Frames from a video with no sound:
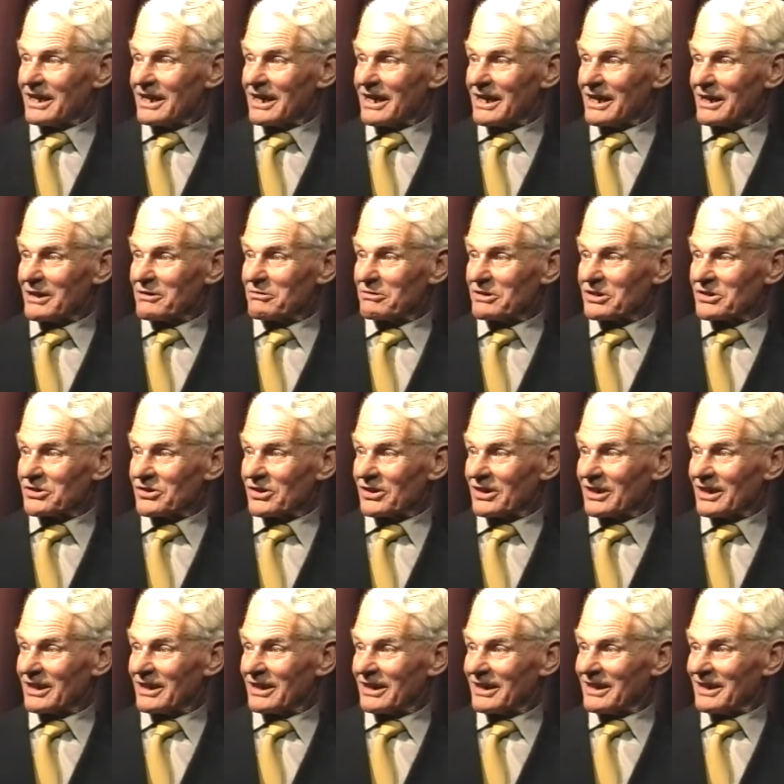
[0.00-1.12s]
Caird was
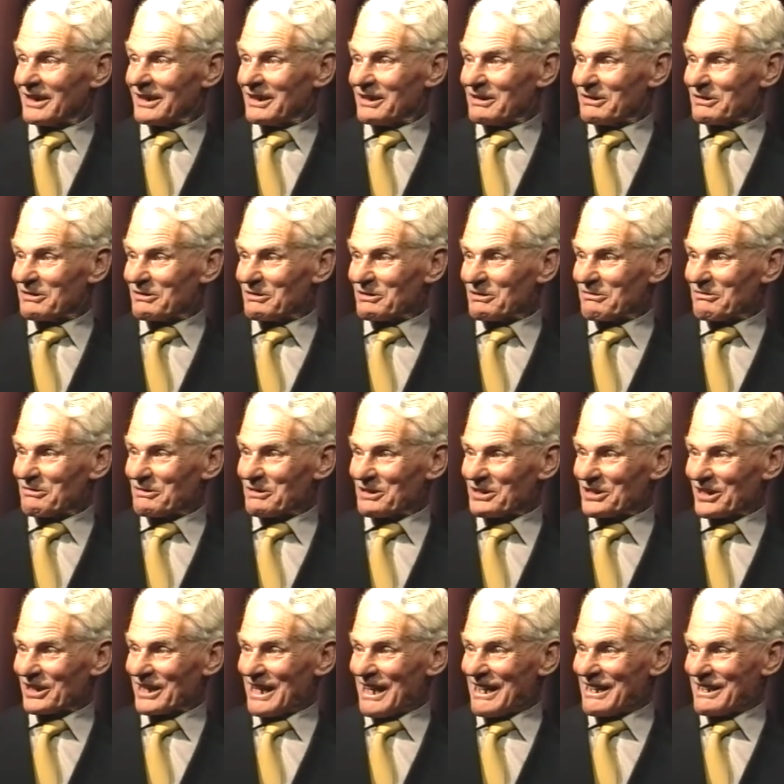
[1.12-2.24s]
the was
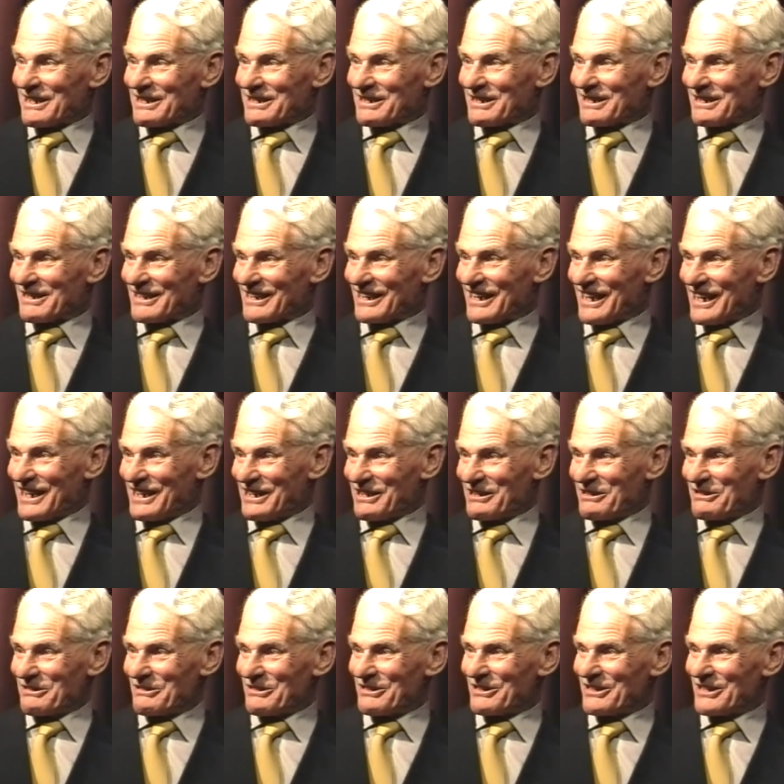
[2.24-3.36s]
the gallant lady
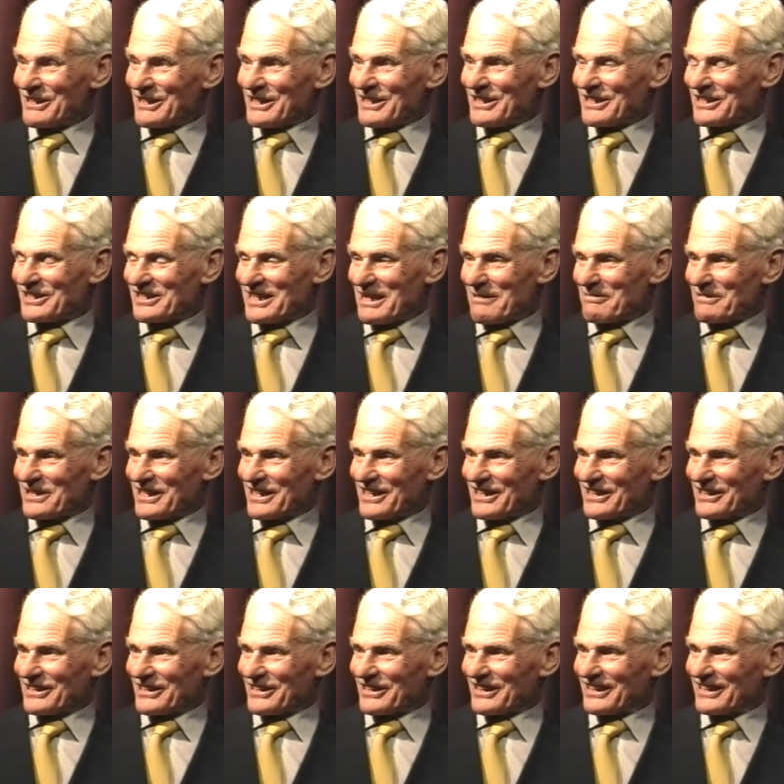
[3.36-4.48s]
who stepped in
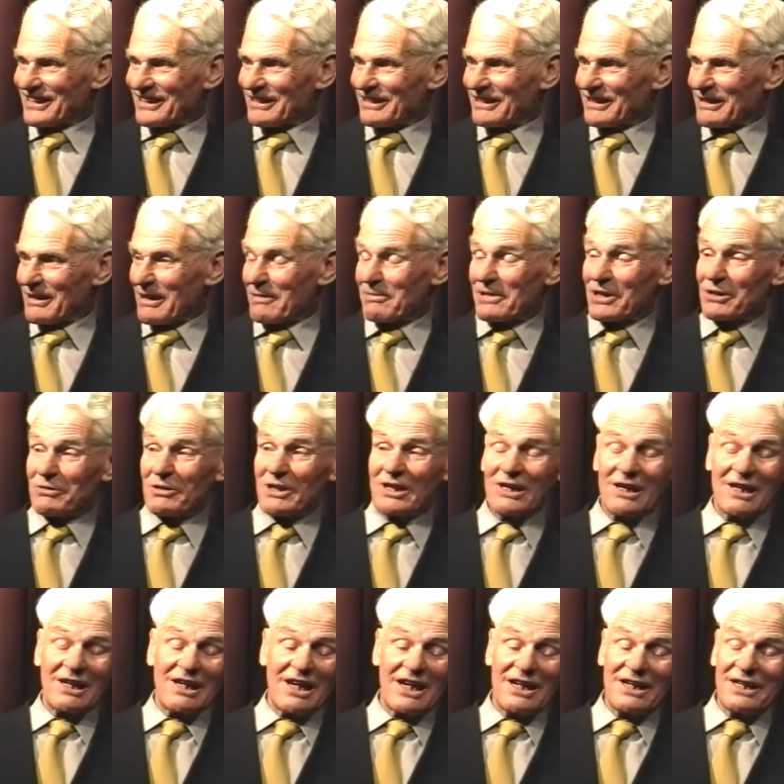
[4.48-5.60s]
and I mean, a,
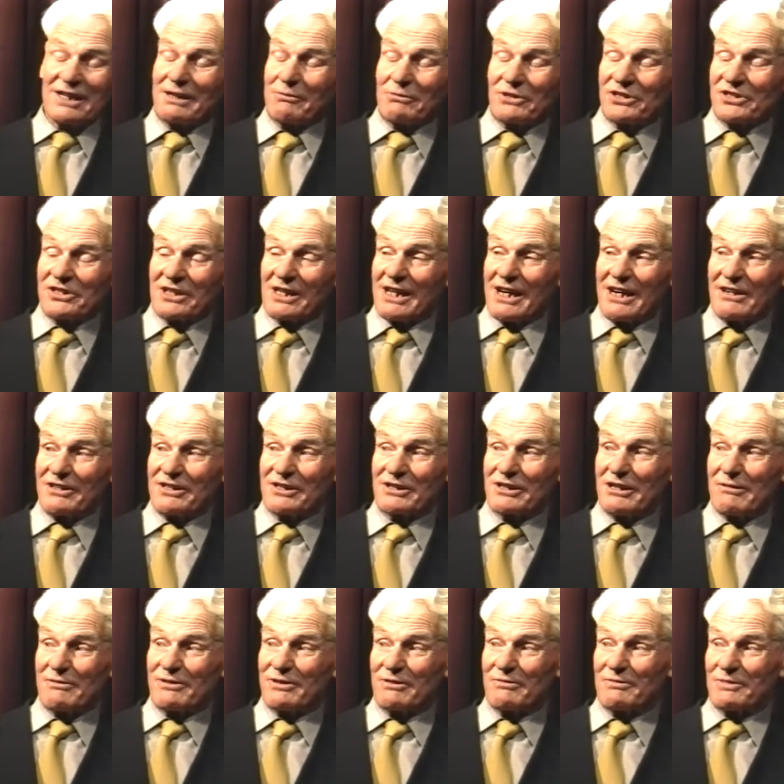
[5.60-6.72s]
a lady wasn't allowed in
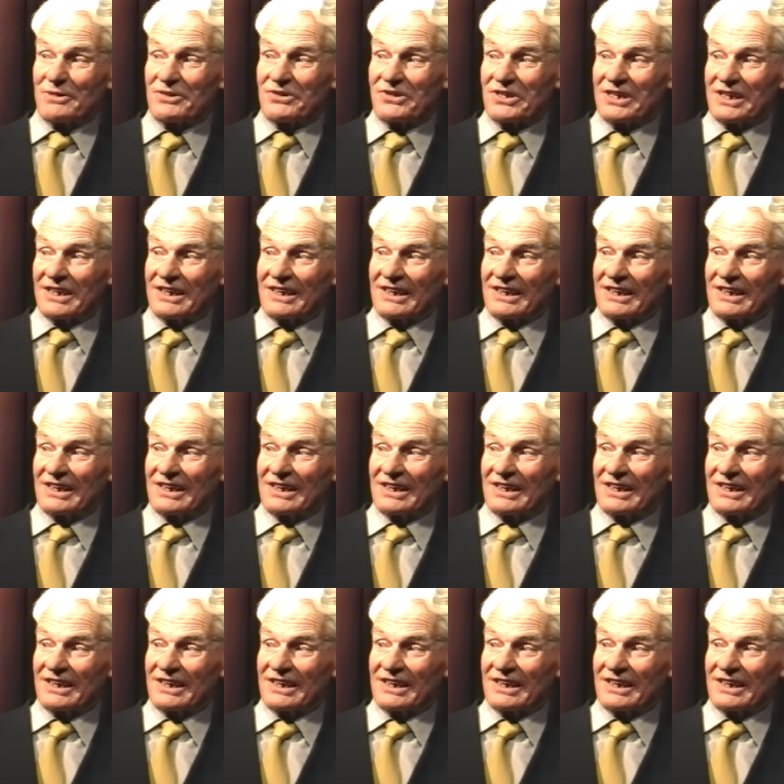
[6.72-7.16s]
common room, was she?